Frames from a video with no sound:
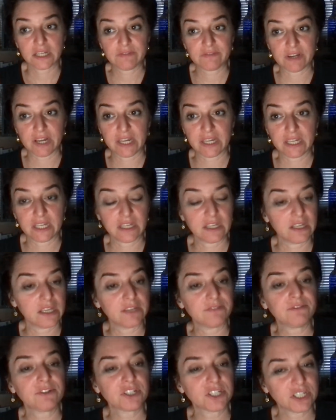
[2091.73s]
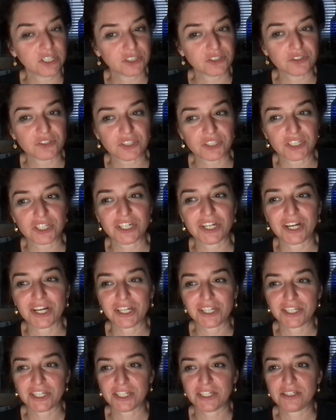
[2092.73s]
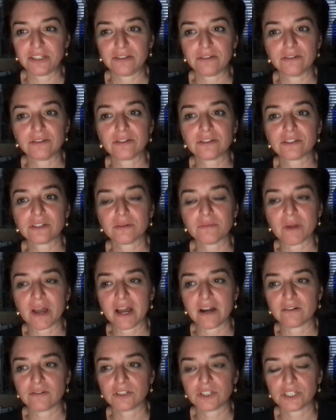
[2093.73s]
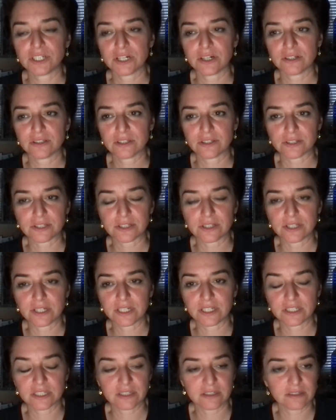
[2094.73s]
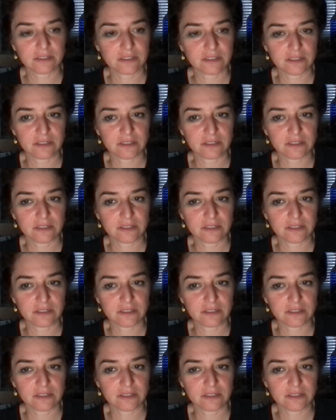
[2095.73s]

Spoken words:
if you're interested, I could somehow share this list.